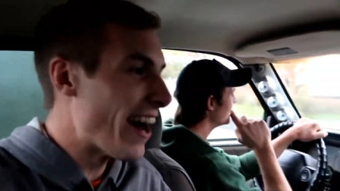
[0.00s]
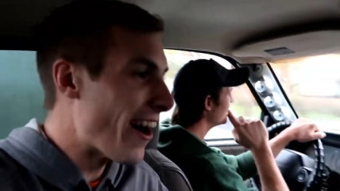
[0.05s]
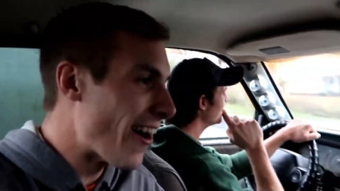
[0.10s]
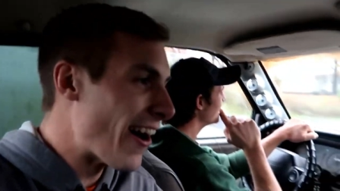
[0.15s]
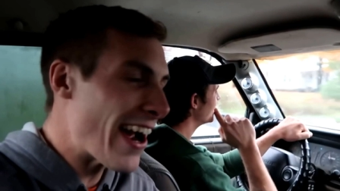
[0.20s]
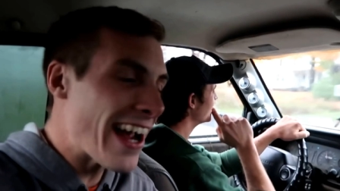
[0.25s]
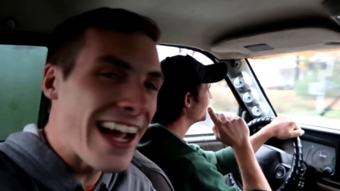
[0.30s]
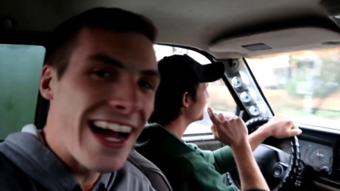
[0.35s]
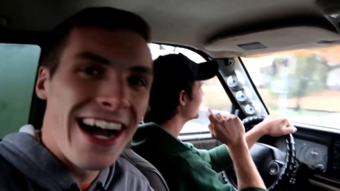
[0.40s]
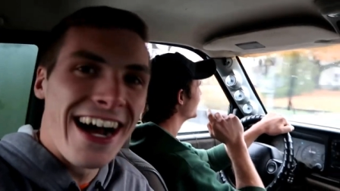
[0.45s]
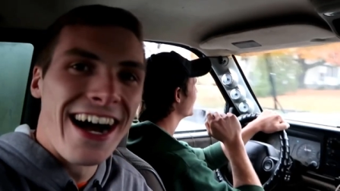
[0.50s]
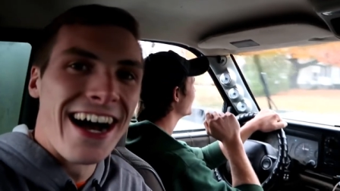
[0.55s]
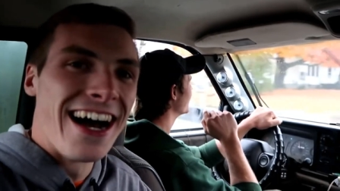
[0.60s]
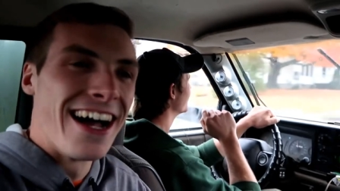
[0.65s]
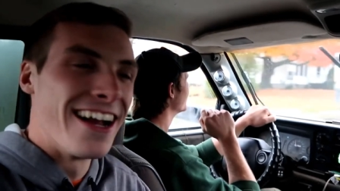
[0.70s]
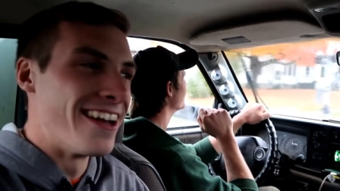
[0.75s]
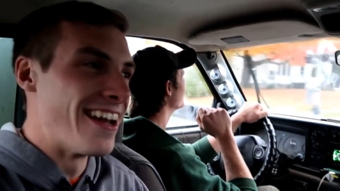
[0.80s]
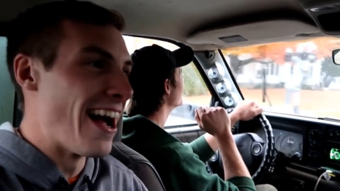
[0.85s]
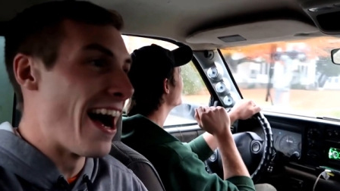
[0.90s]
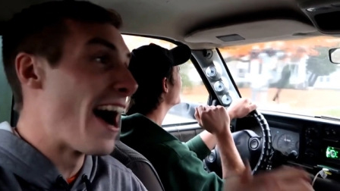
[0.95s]
No, I
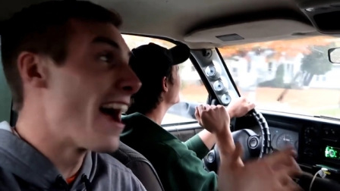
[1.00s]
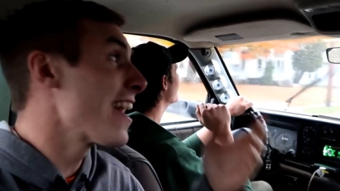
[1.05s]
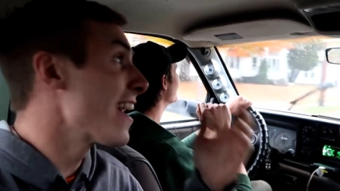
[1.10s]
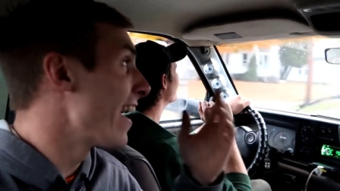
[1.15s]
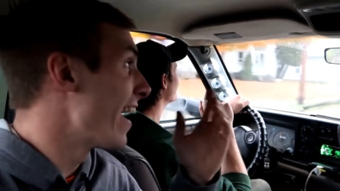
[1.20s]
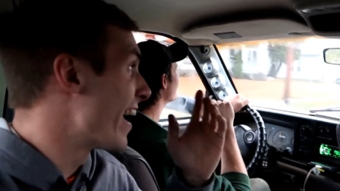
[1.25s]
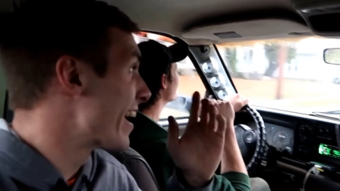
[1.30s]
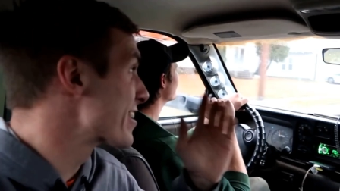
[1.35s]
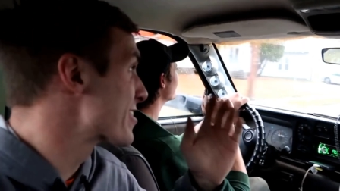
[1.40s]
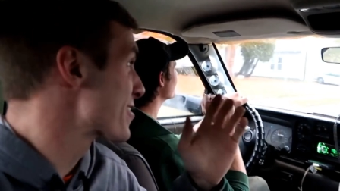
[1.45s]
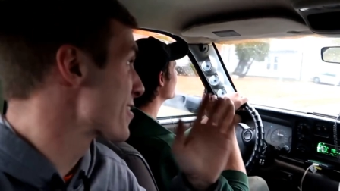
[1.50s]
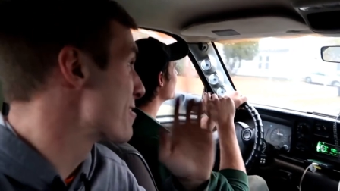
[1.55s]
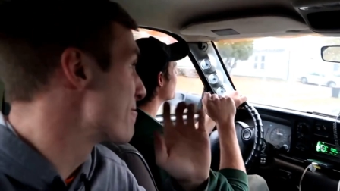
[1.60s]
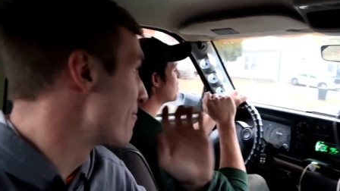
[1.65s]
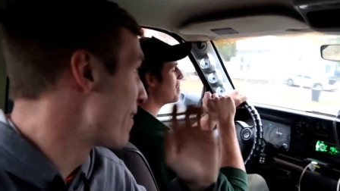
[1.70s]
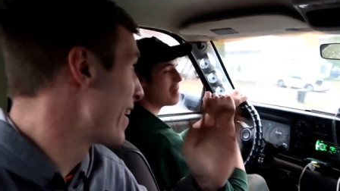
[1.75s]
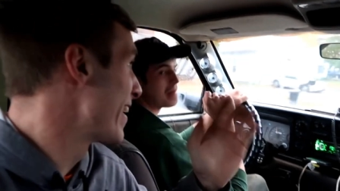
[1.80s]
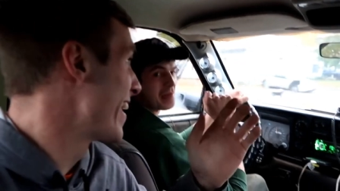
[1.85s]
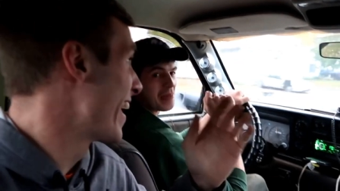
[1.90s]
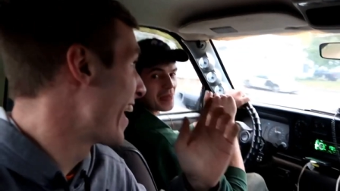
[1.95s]
got I actually
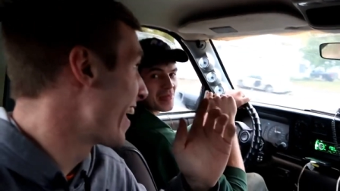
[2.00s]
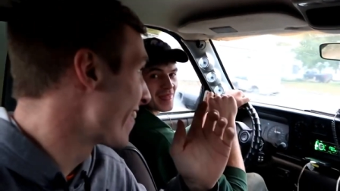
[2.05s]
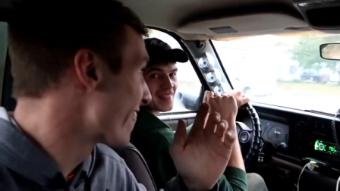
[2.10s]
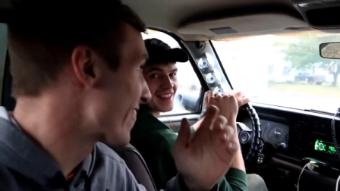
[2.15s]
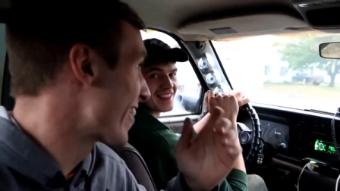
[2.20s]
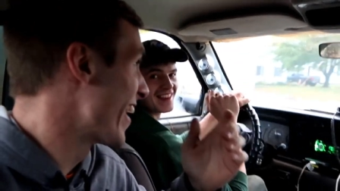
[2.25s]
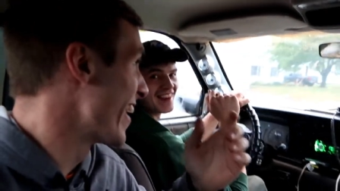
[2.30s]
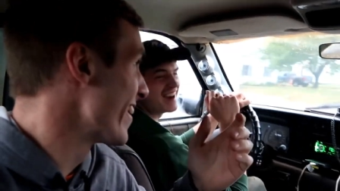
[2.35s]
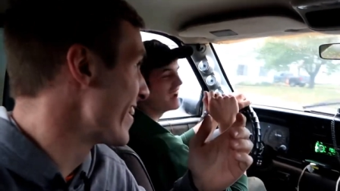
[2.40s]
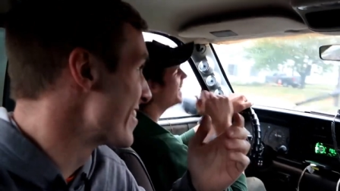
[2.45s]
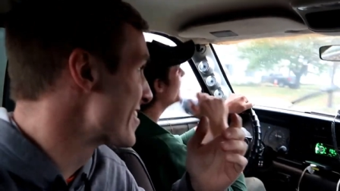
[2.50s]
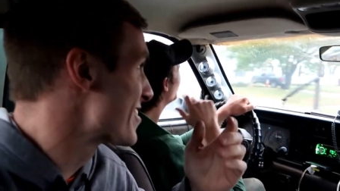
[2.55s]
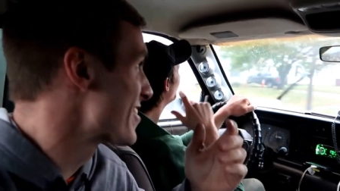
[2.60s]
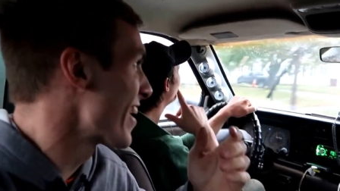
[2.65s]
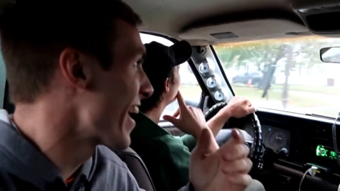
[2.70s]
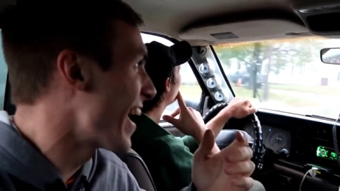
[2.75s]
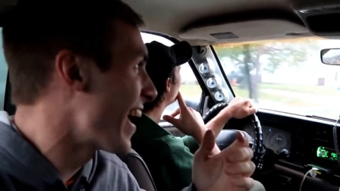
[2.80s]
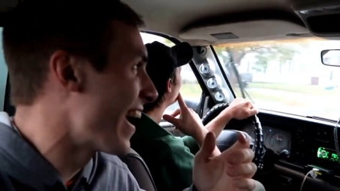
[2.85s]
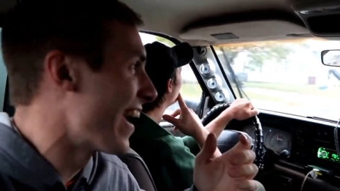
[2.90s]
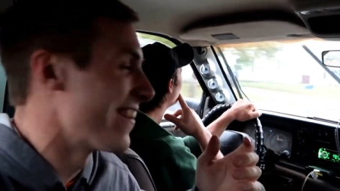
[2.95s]
might not have gotten the
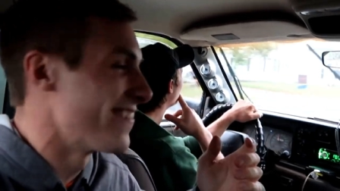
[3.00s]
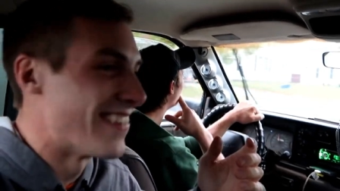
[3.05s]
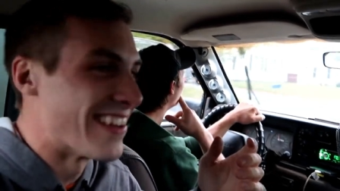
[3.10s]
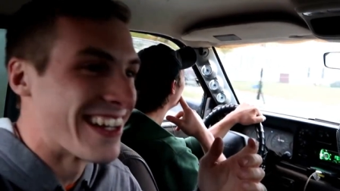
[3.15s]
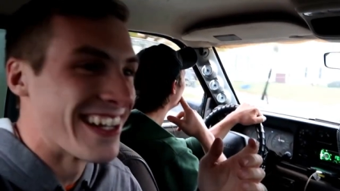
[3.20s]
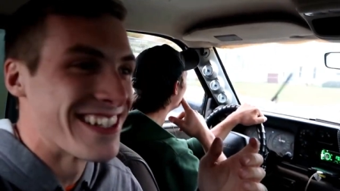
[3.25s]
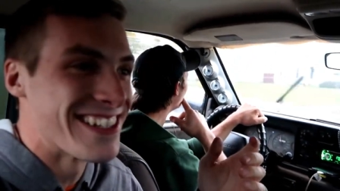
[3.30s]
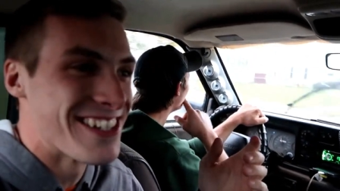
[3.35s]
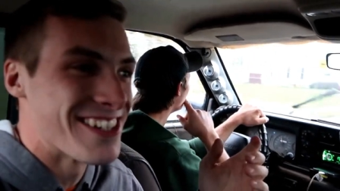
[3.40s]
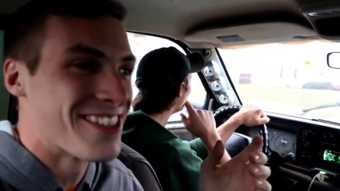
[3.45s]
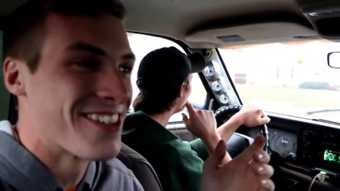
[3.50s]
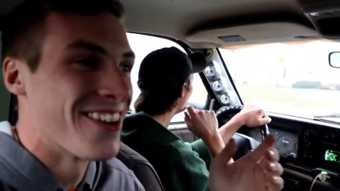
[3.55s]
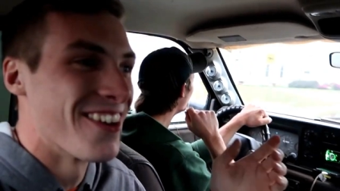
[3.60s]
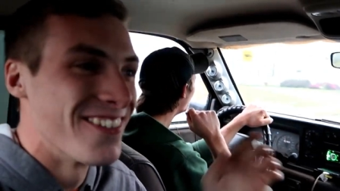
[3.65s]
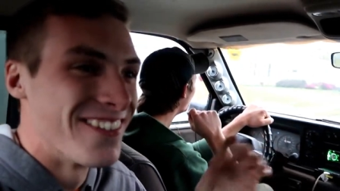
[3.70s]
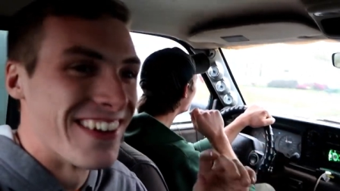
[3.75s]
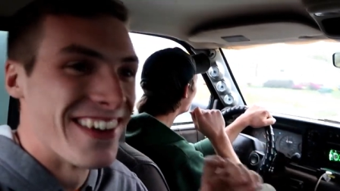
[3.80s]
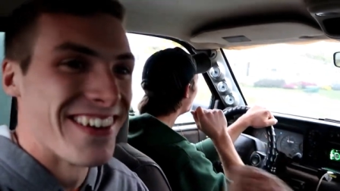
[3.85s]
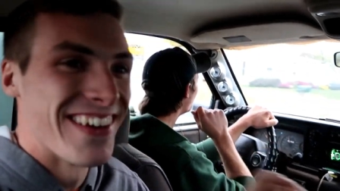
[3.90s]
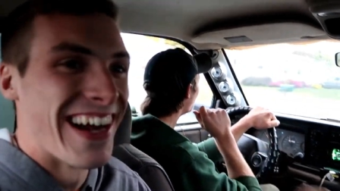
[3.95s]
shot because he
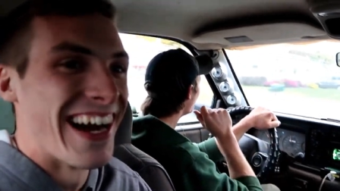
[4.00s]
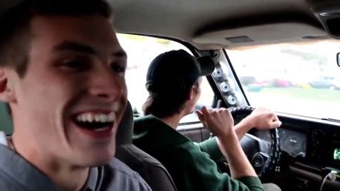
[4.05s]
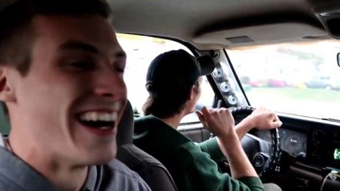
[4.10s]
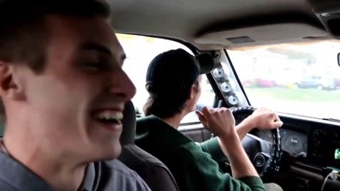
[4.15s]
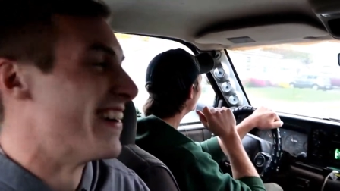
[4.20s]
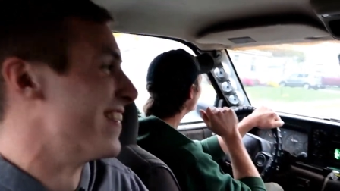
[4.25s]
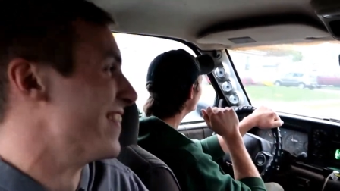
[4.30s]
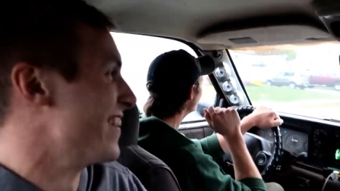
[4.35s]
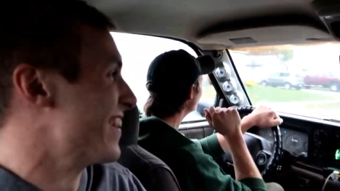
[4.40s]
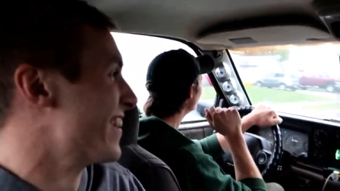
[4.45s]
threw me around.